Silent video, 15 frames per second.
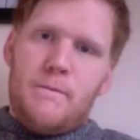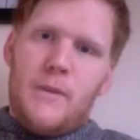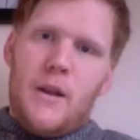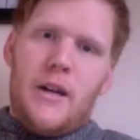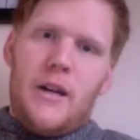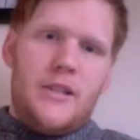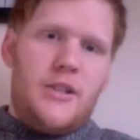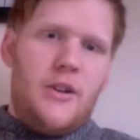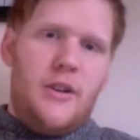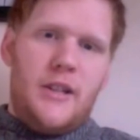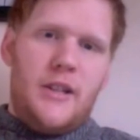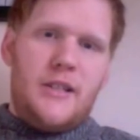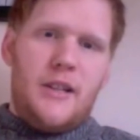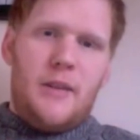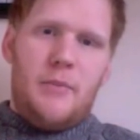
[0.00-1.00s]
I guess the only
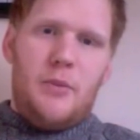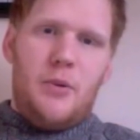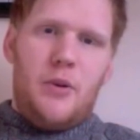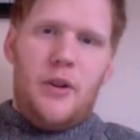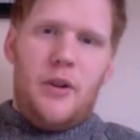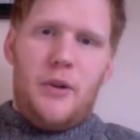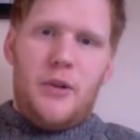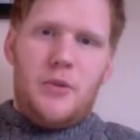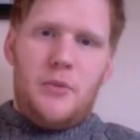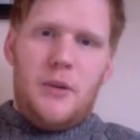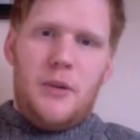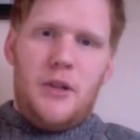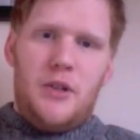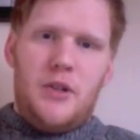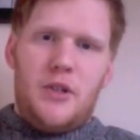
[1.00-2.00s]
example otherwise would
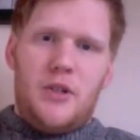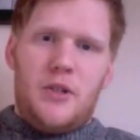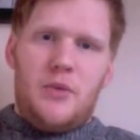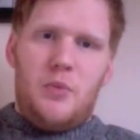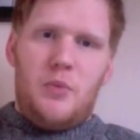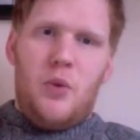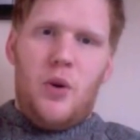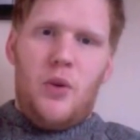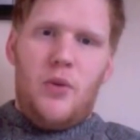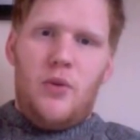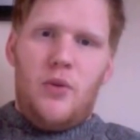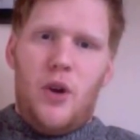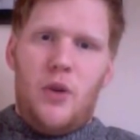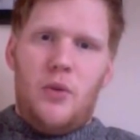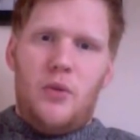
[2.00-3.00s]
be just
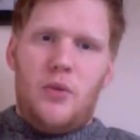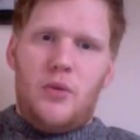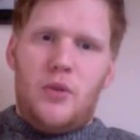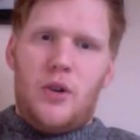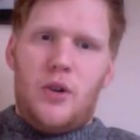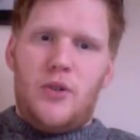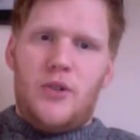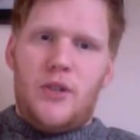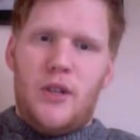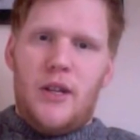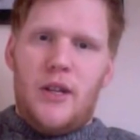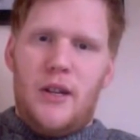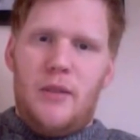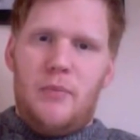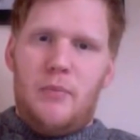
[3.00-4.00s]
one note
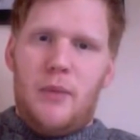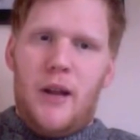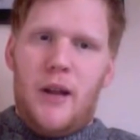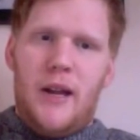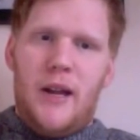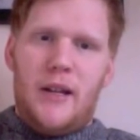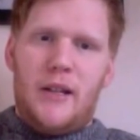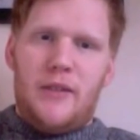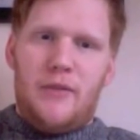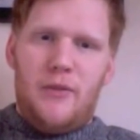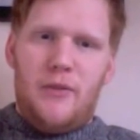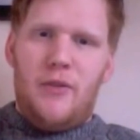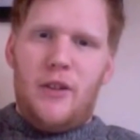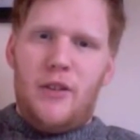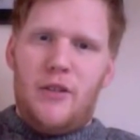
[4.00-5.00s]
constantly playing at
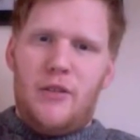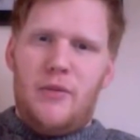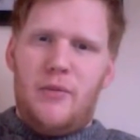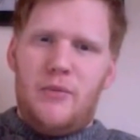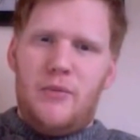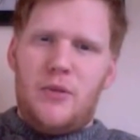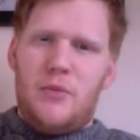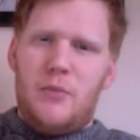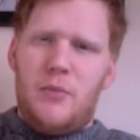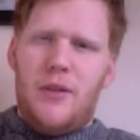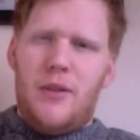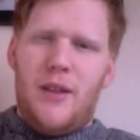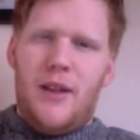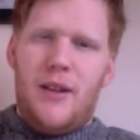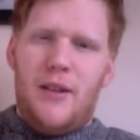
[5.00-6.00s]
different rhythms,
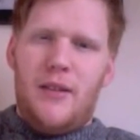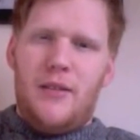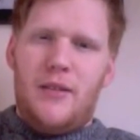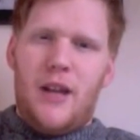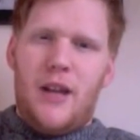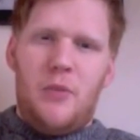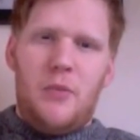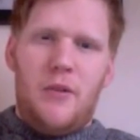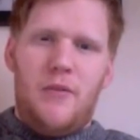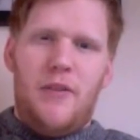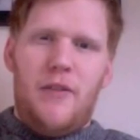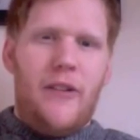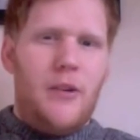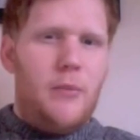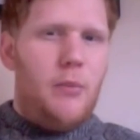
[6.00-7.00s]
but then that would be
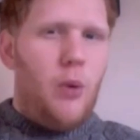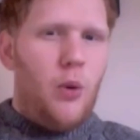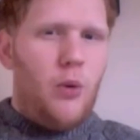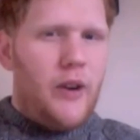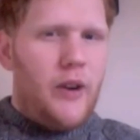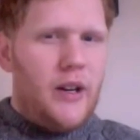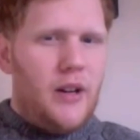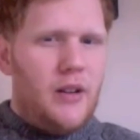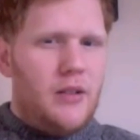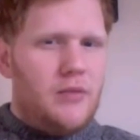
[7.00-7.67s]
very boring